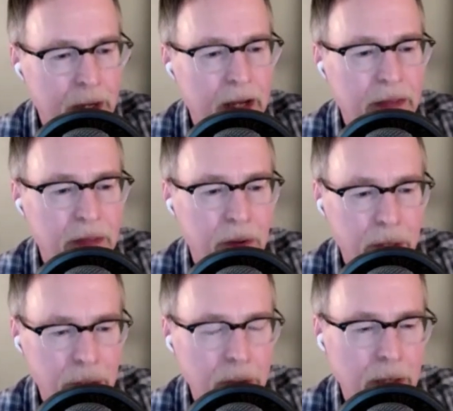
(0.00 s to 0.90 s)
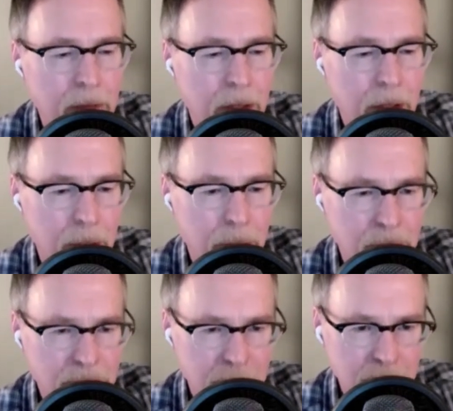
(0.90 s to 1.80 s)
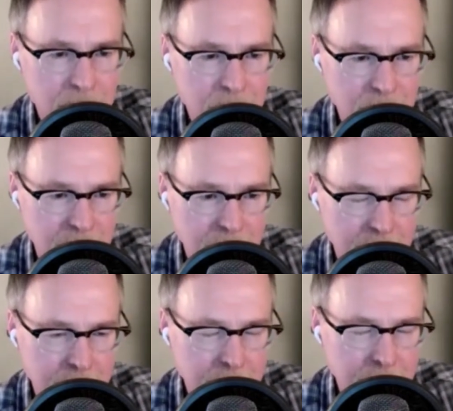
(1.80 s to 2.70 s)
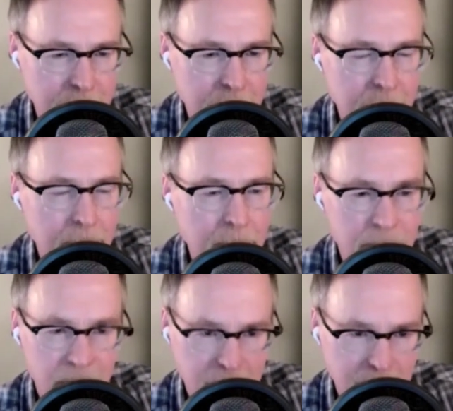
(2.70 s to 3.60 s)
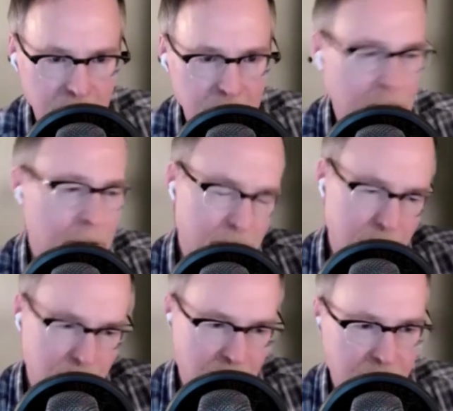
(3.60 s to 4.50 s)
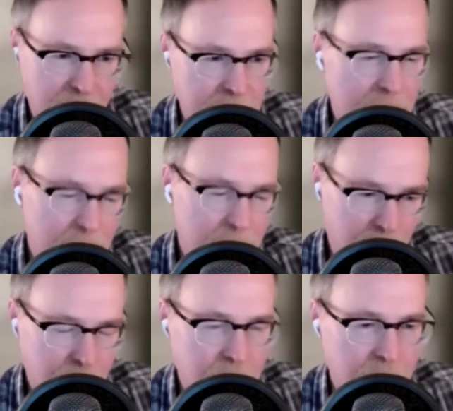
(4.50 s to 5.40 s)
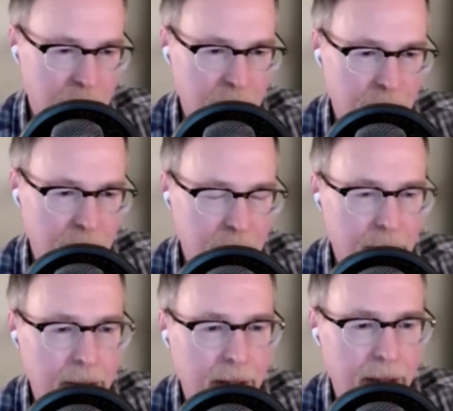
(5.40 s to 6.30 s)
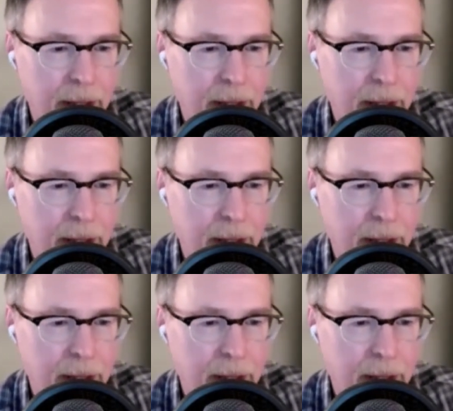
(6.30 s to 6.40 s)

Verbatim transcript: I thought, okay, well, I'll push out the suicide being an engineer, plan this out. I'll push it out mm-hmm.